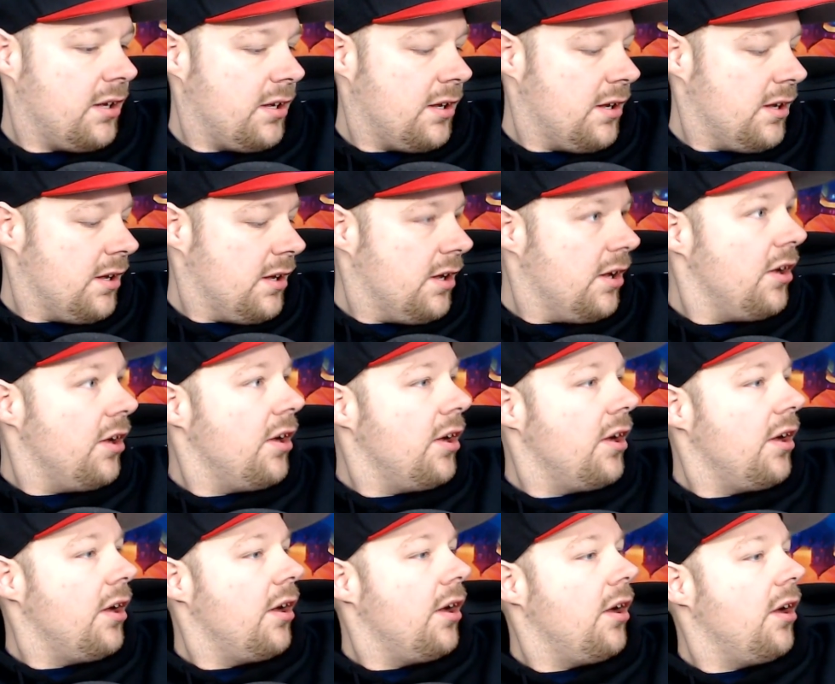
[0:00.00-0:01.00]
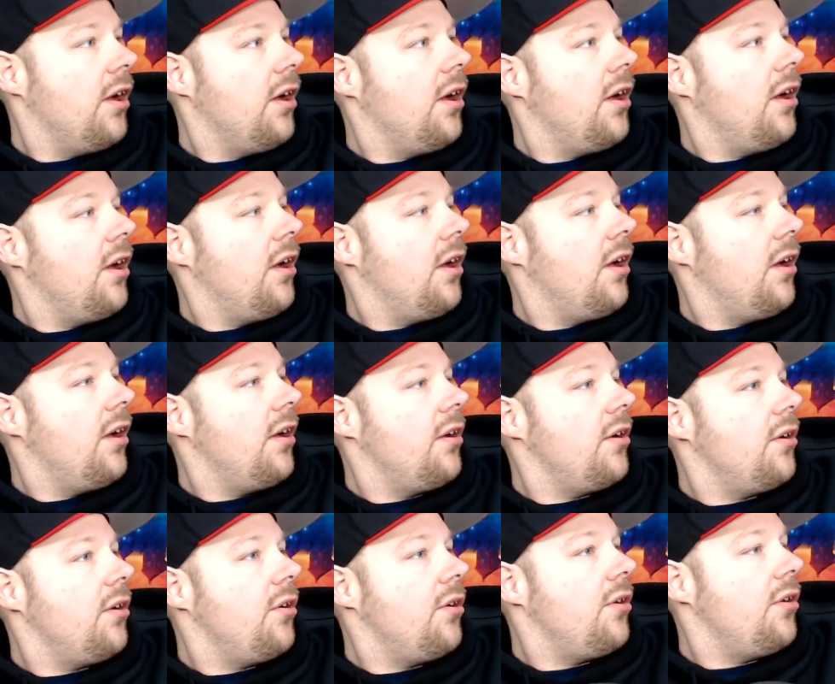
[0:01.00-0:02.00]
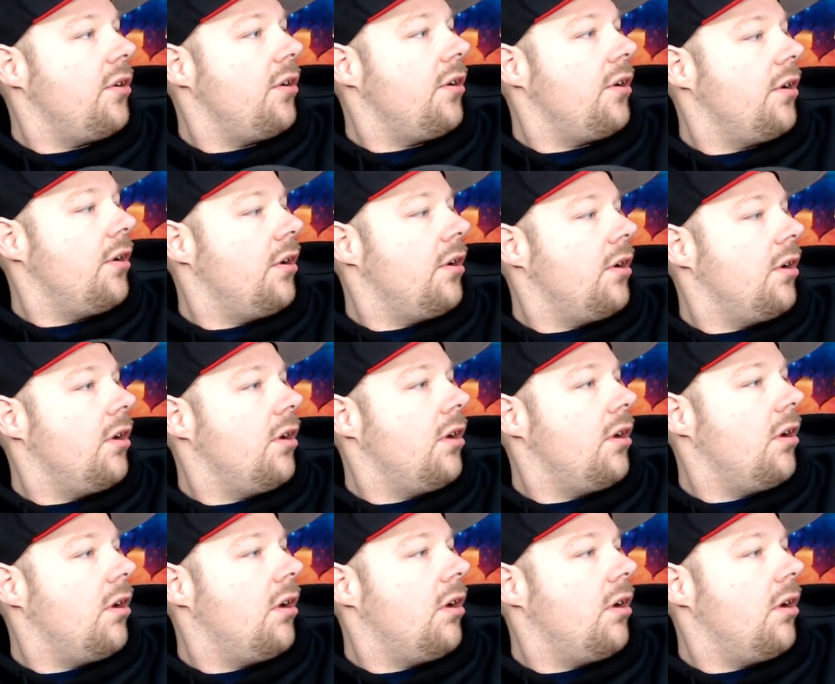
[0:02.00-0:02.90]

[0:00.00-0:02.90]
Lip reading: Nobody speaks.